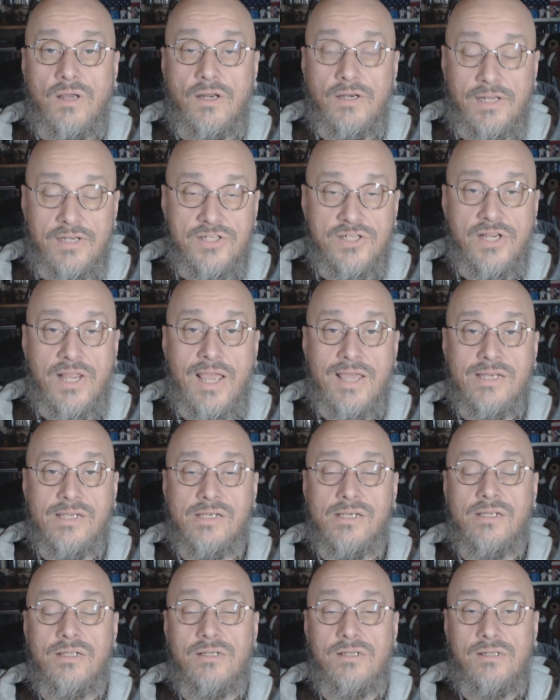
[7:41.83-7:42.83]

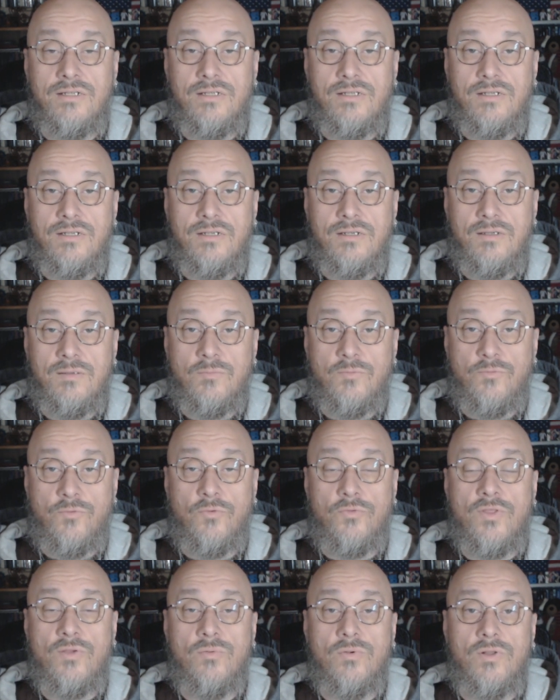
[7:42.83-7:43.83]
uneducated,
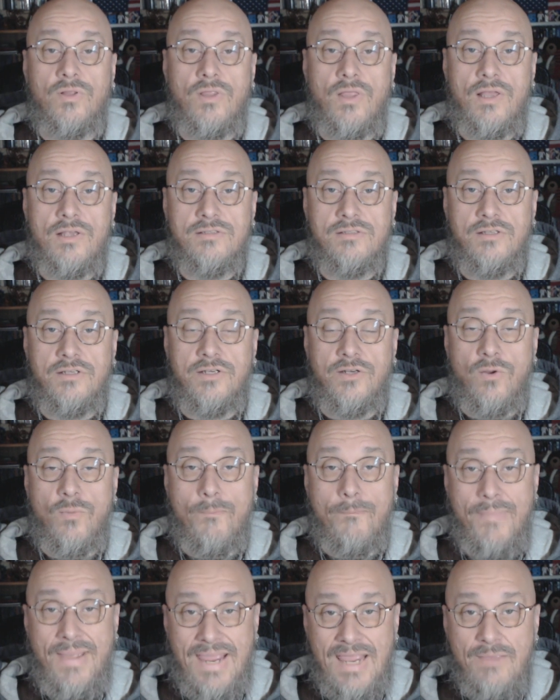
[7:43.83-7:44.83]
before they realize that, you
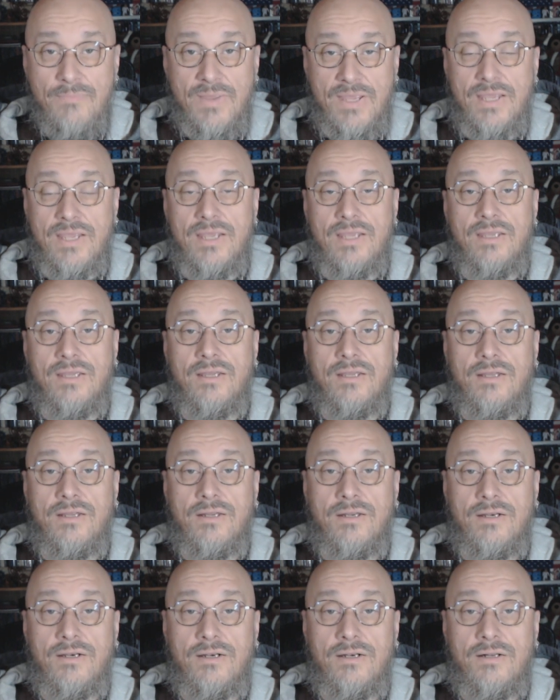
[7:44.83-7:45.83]
know, maybe
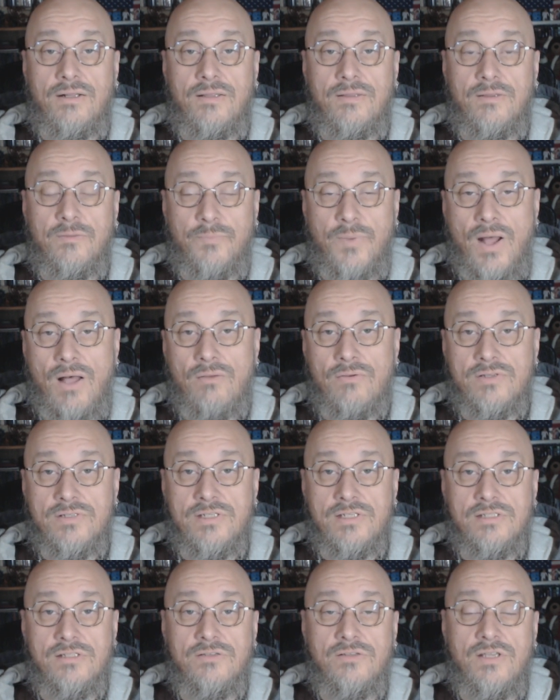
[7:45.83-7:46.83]
the
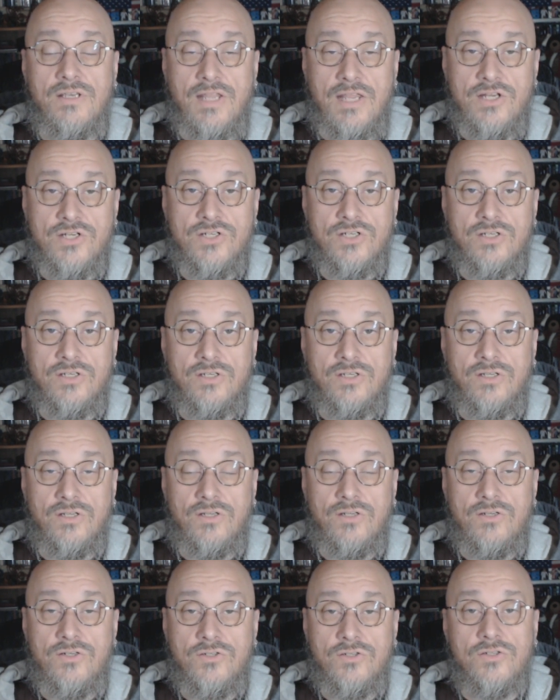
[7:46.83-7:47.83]
policies in the nation
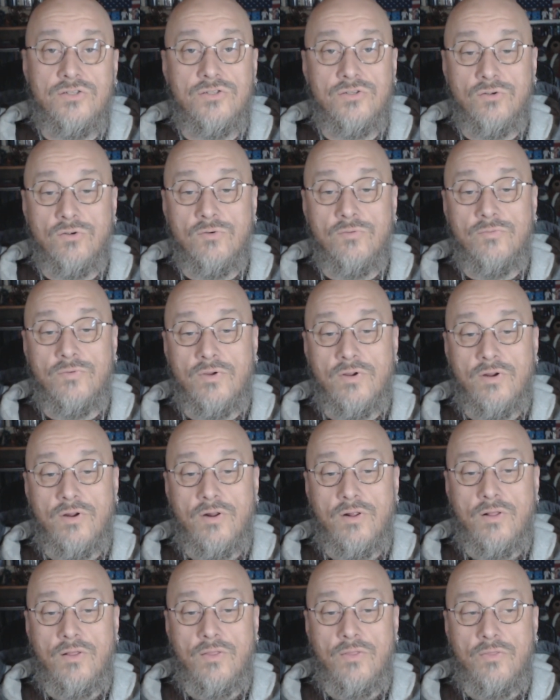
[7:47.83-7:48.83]
should serve
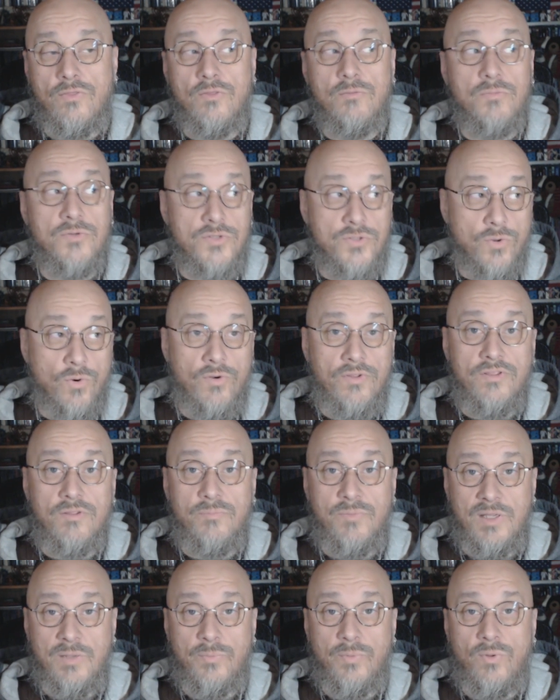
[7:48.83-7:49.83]
the majority
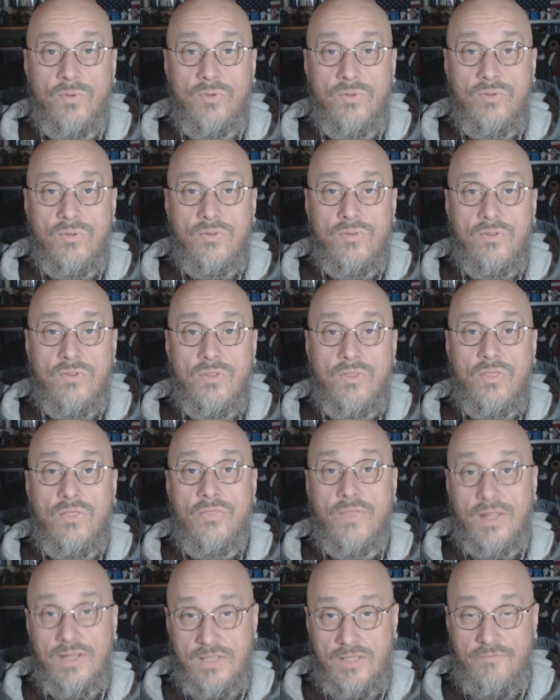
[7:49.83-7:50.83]
of the people
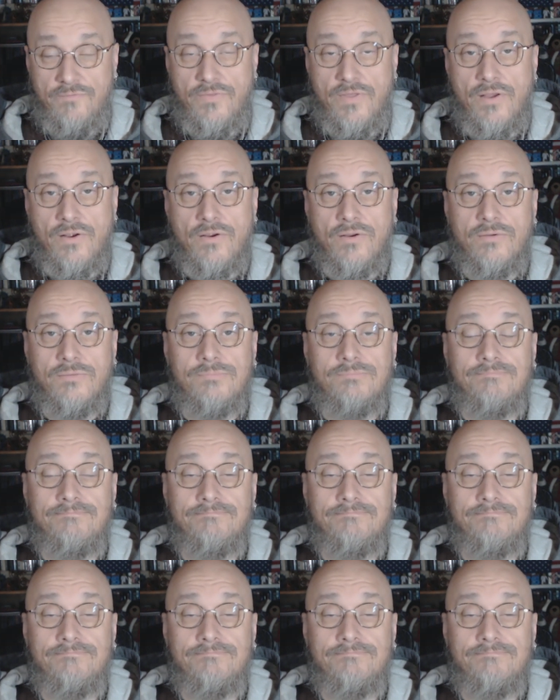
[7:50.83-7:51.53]
that live there?